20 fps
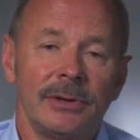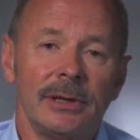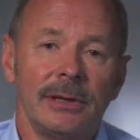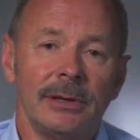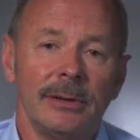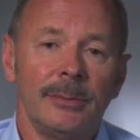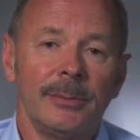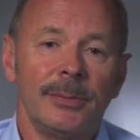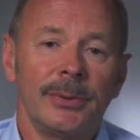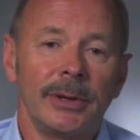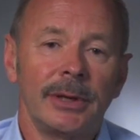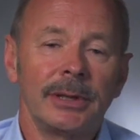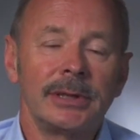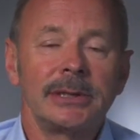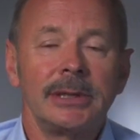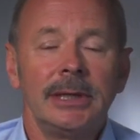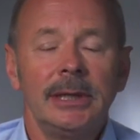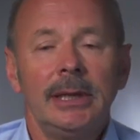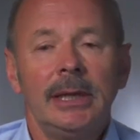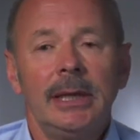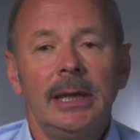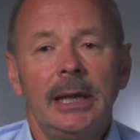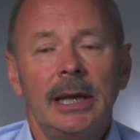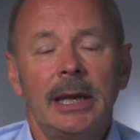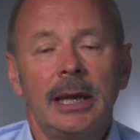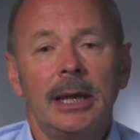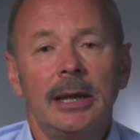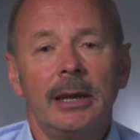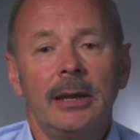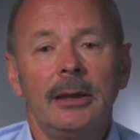at the Olympics,
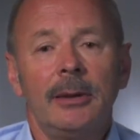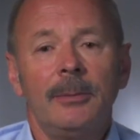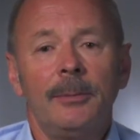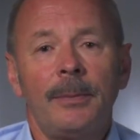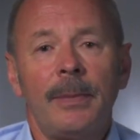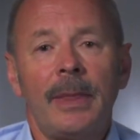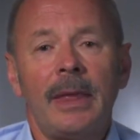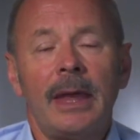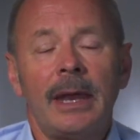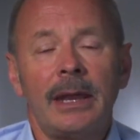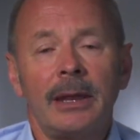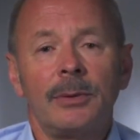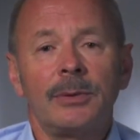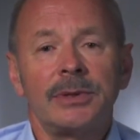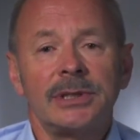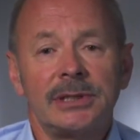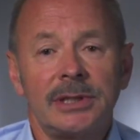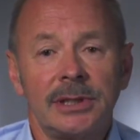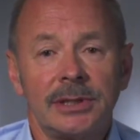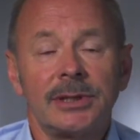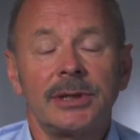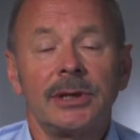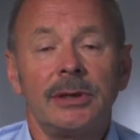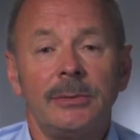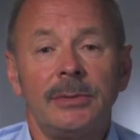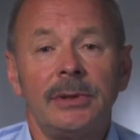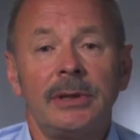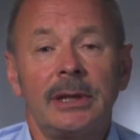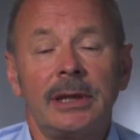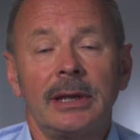and I was
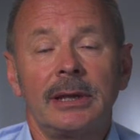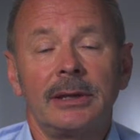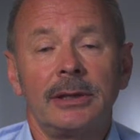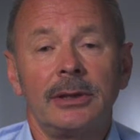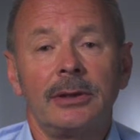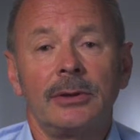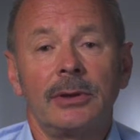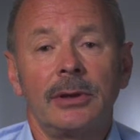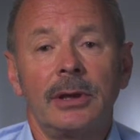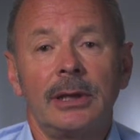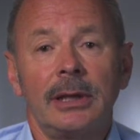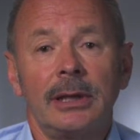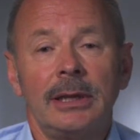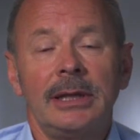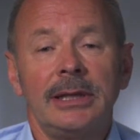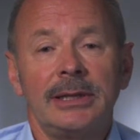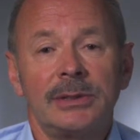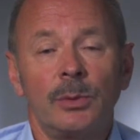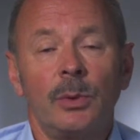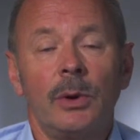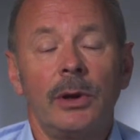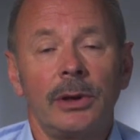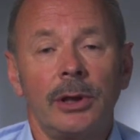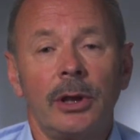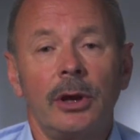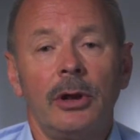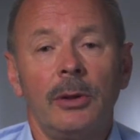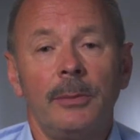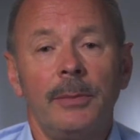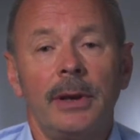determined to get, you know, at least one
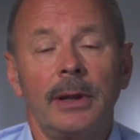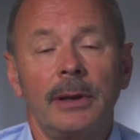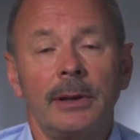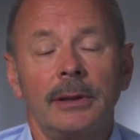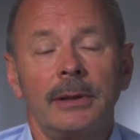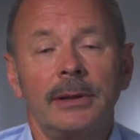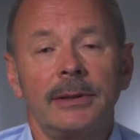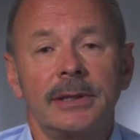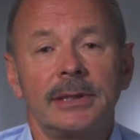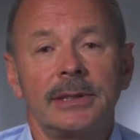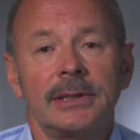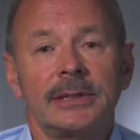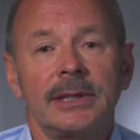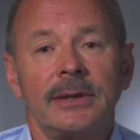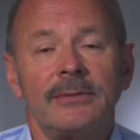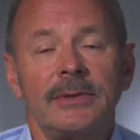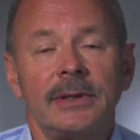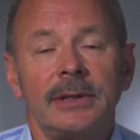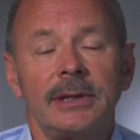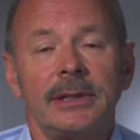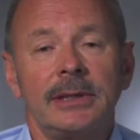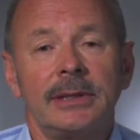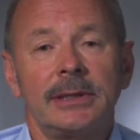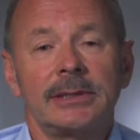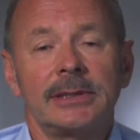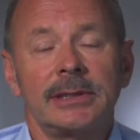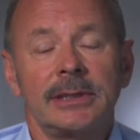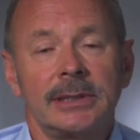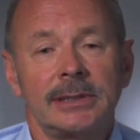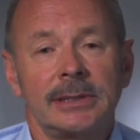gold medal at the
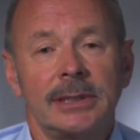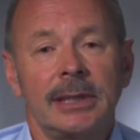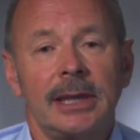76